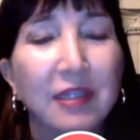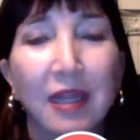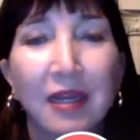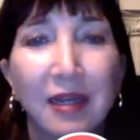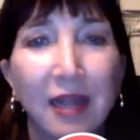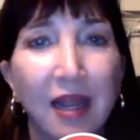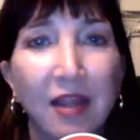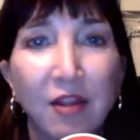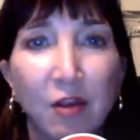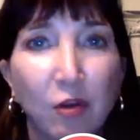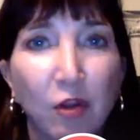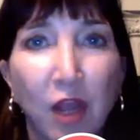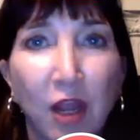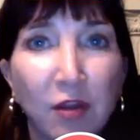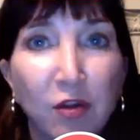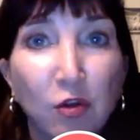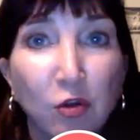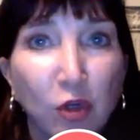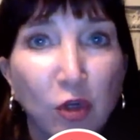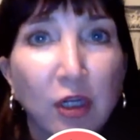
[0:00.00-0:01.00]
And
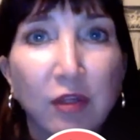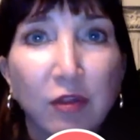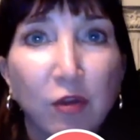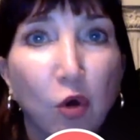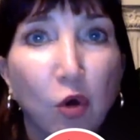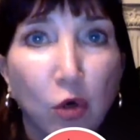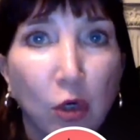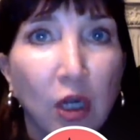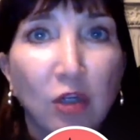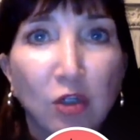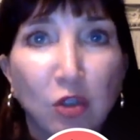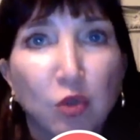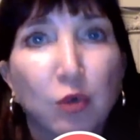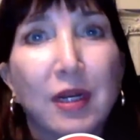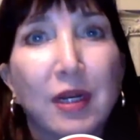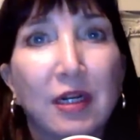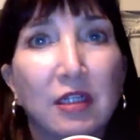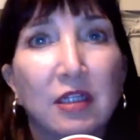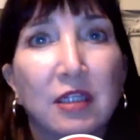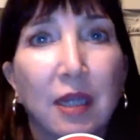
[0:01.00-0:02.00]
you look in the whole country
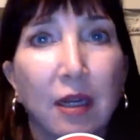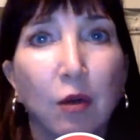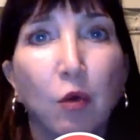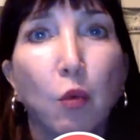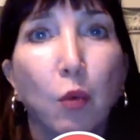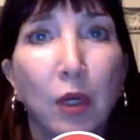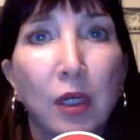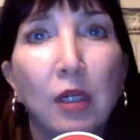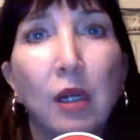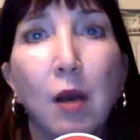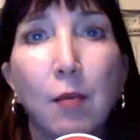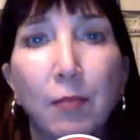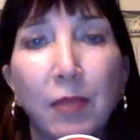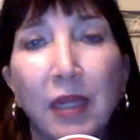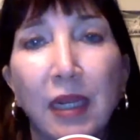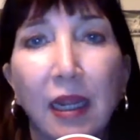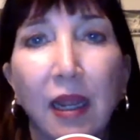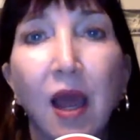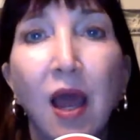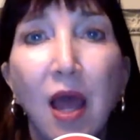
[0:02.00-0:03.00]
and it's like one
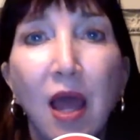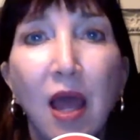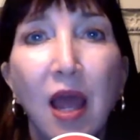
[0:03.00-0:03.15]
company.